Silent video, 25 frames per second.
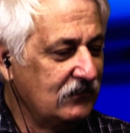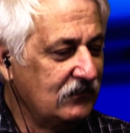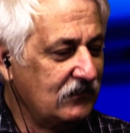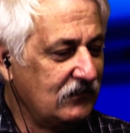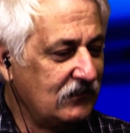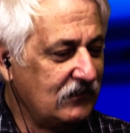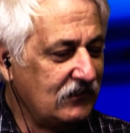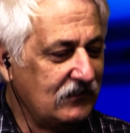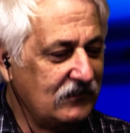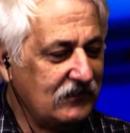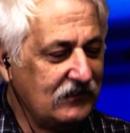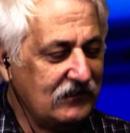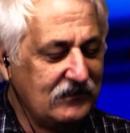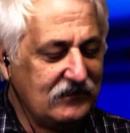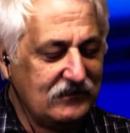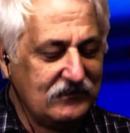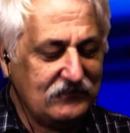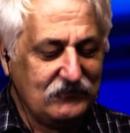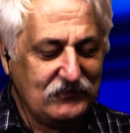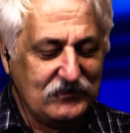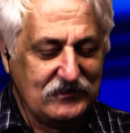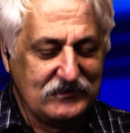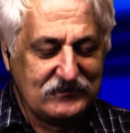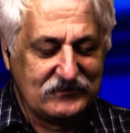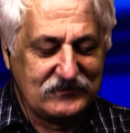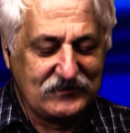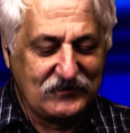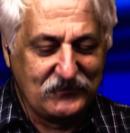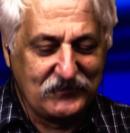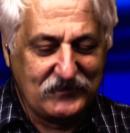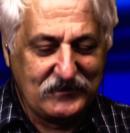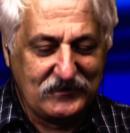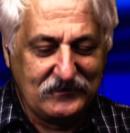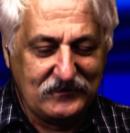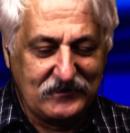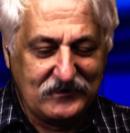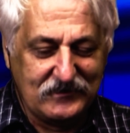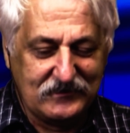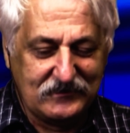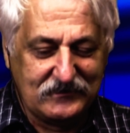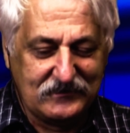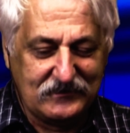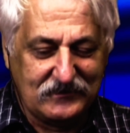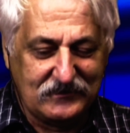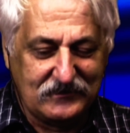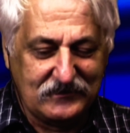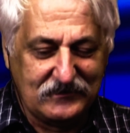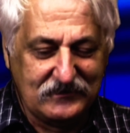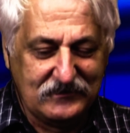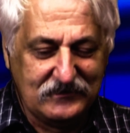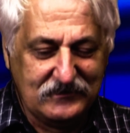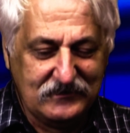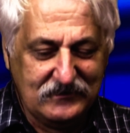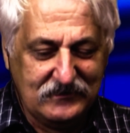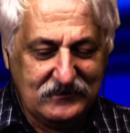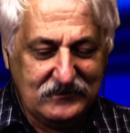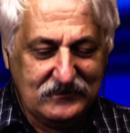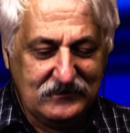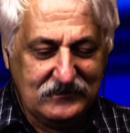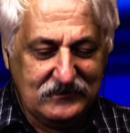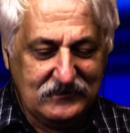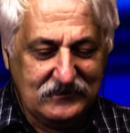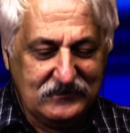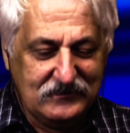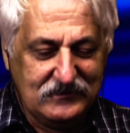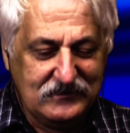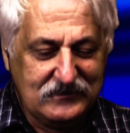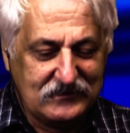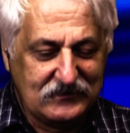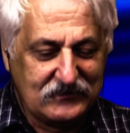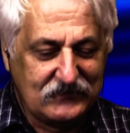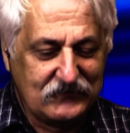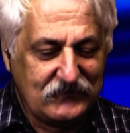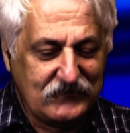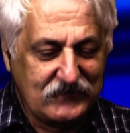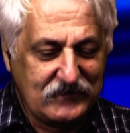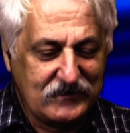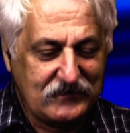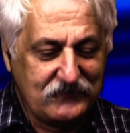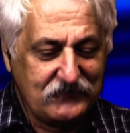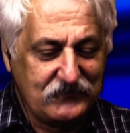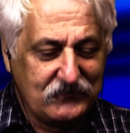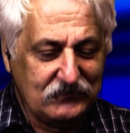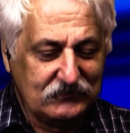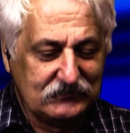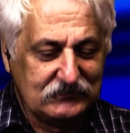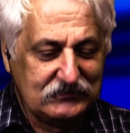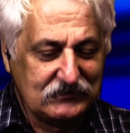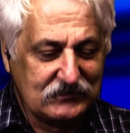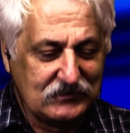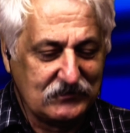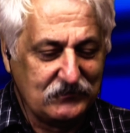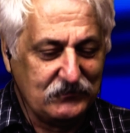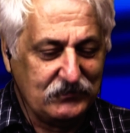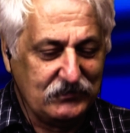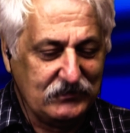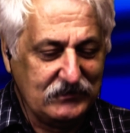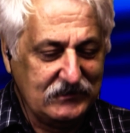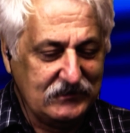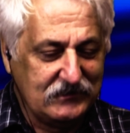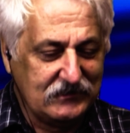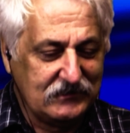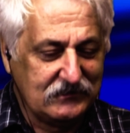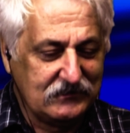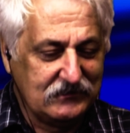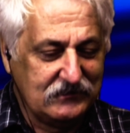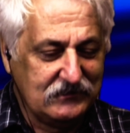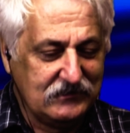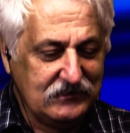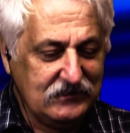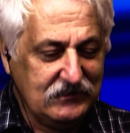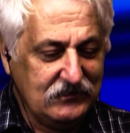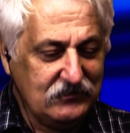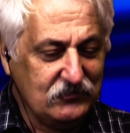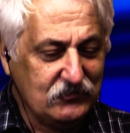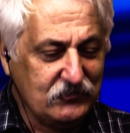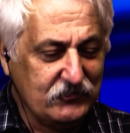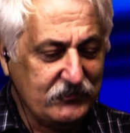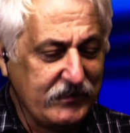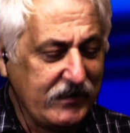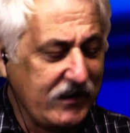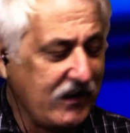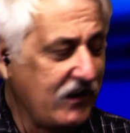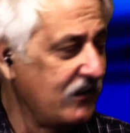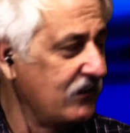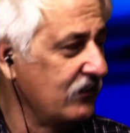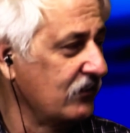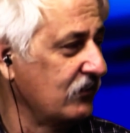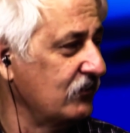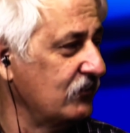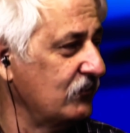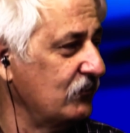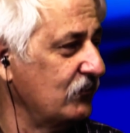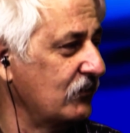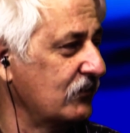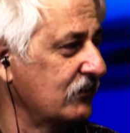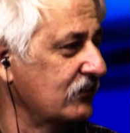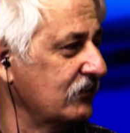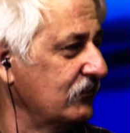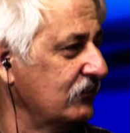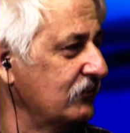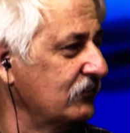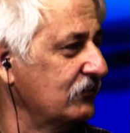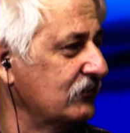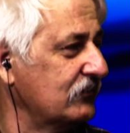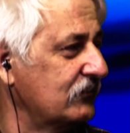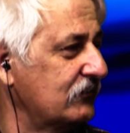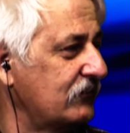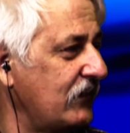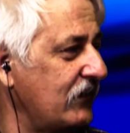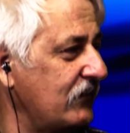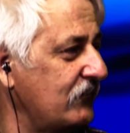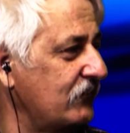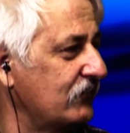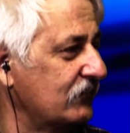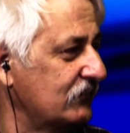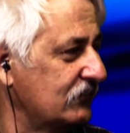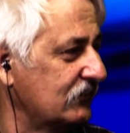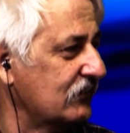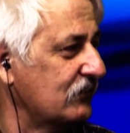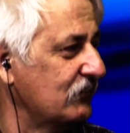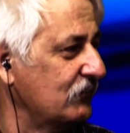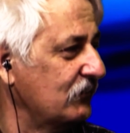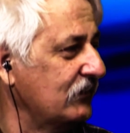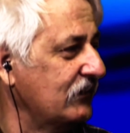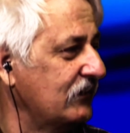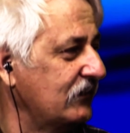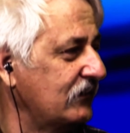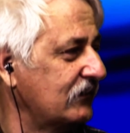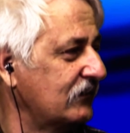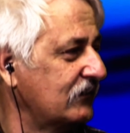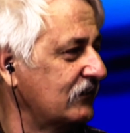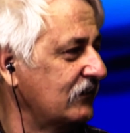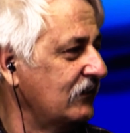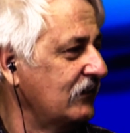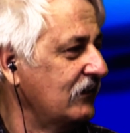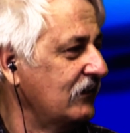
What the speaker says: It went something like, he is faithful to complete it. He who began a good work in you is faithful to complete it.